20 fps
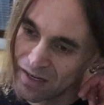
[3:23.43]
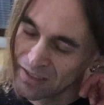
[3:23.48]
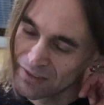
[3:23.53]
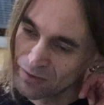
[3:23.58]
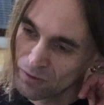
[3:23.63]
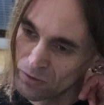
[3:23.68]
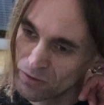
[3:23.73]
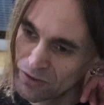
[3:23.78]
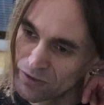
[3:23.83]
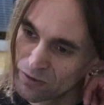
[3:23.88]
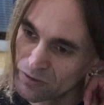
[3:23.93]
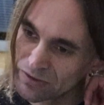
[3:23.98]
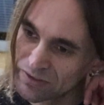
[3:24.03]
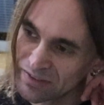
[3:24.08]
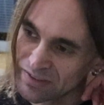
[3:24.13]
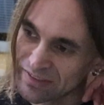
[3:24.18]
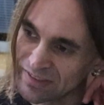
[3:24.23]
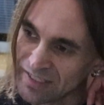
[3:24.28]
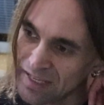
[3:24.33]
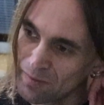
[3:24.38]
don't use
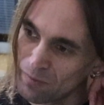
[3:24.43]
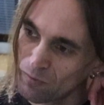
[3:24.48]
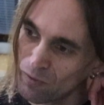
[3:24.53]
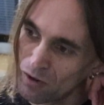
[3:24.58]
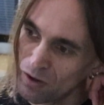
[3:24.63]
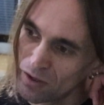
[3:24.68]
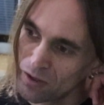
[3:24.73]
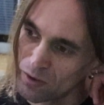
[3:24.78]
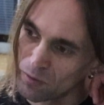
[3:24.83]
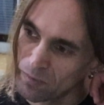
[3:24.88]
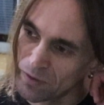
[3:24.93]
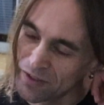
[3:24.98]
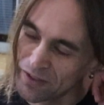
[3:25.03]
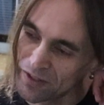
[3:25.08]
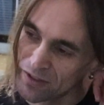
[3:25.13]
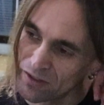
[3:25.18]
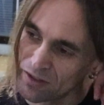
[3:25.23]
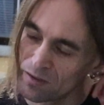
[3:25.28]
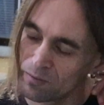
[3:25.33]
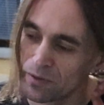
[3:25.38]
the same volume
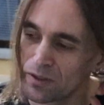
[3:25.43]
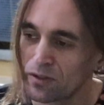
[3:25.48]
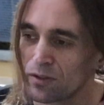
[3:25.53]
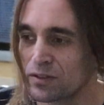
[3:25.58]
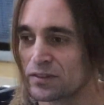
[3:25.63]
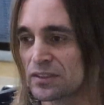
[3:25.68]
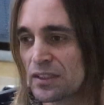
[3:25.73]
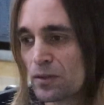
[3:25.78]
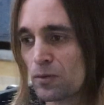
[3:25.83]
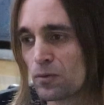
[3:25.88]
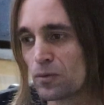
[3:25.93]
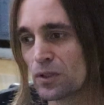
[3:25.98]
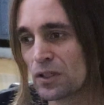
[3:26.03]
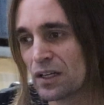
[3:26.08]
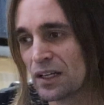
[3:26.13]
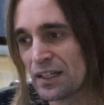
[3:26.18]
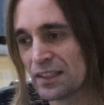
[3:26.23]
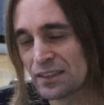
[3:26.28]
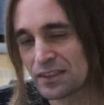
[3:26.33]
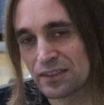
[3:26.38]
here because I would
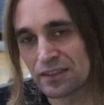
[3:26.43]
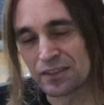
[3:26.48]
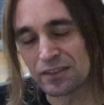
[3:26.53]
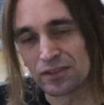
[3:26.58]
like